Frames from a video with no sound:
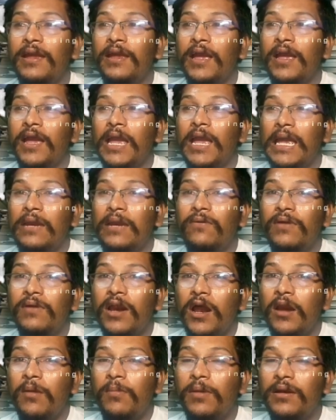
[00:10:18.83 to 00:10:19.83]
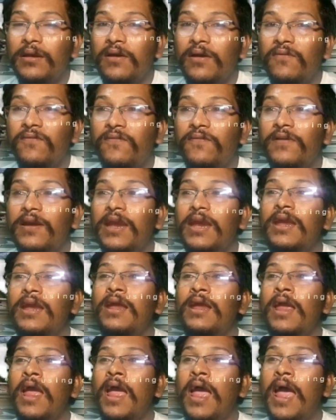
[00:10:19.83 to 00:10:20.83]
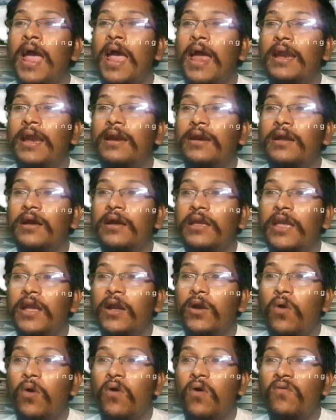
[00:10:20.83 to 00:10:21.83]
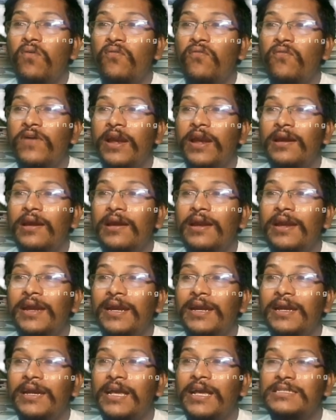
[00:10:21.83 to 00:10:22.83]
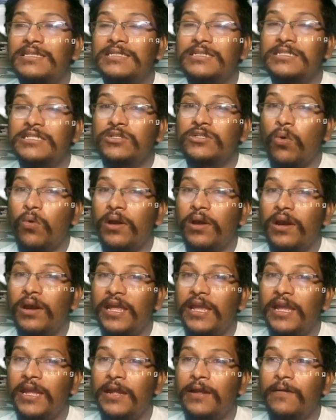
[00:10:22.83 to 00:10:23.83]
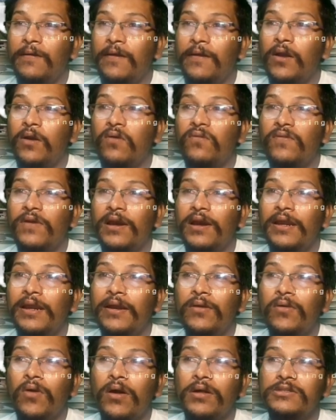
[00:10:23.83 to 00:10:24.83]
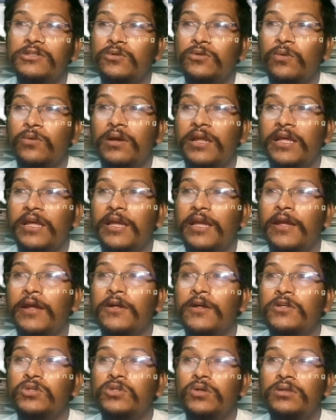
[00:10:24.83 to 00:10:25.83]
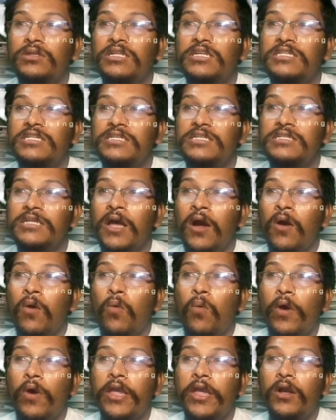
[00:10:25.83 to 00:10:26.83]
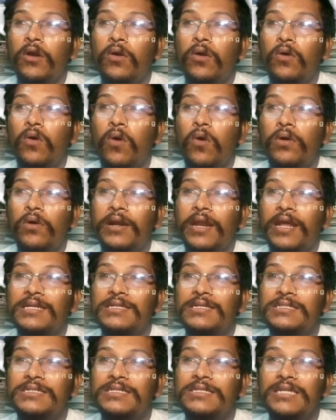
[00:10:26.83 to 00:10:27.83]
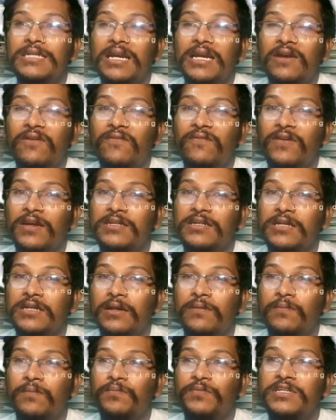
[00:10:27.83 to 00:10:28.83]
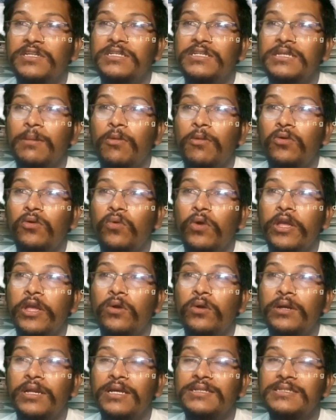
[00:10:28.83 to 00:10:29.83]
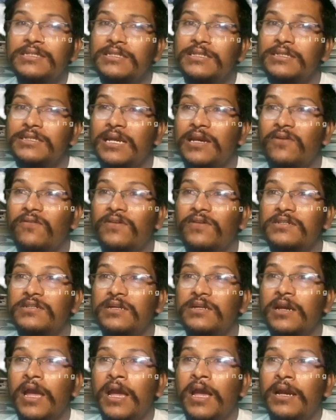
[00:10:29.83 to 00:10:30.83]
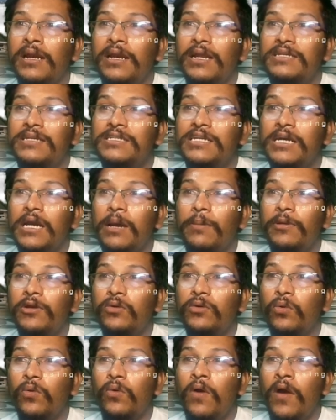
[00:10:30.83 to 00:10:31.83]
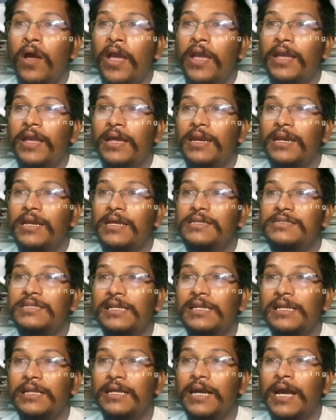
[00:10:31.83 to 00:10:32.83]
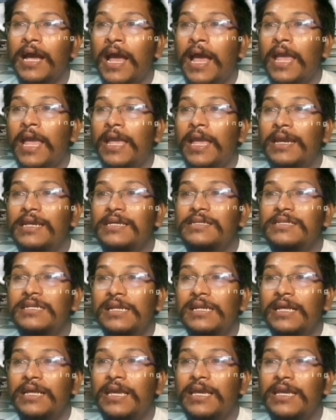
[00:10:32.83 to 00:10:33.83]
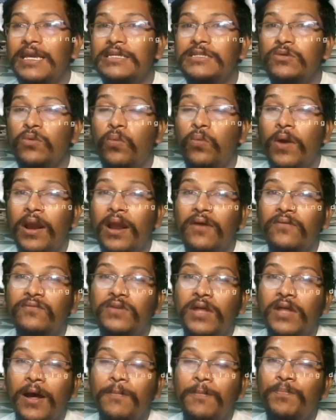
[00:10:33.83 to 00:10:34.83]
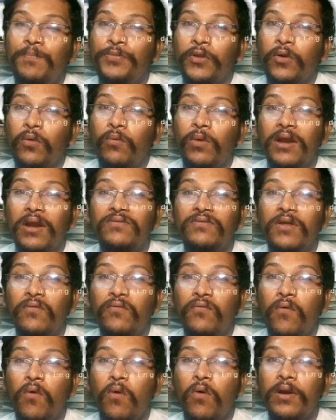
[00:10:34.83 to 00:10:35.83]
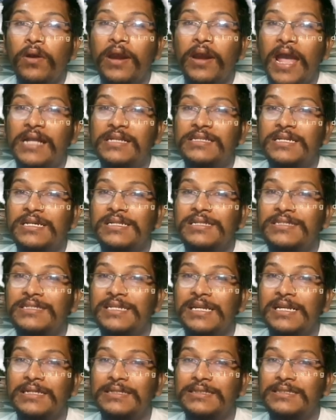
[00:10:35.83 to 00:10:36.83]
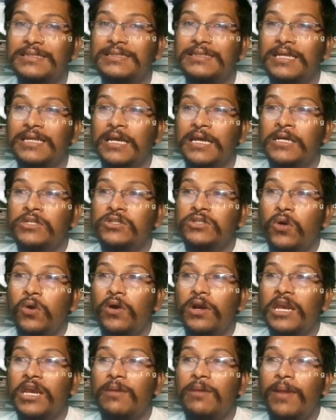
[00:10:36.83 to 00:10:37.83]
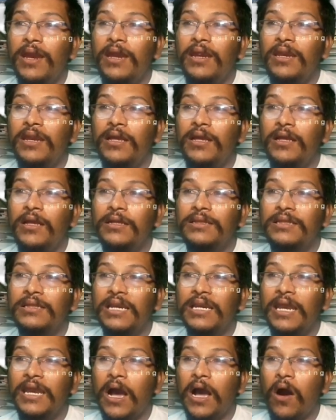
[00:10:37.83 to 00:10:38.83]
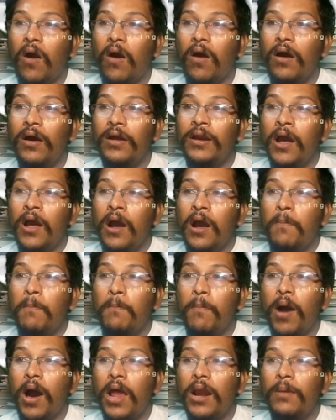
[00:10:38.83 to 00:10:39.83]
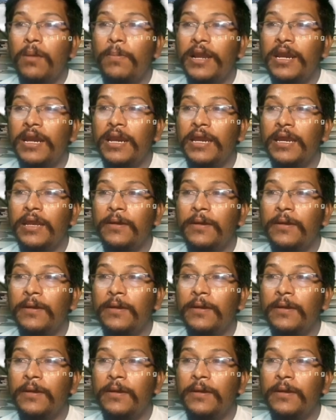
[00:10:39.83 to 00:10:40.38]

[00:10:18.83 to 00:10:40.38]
environmental free and eco-friendly texts only, eco-friendly cloths only. So this is Oeko-Tex certification. This is about Oeko-Tex certification. Next, coming to Eri silk. Eri silk is one of the four natural silks. So remaining three are mulberry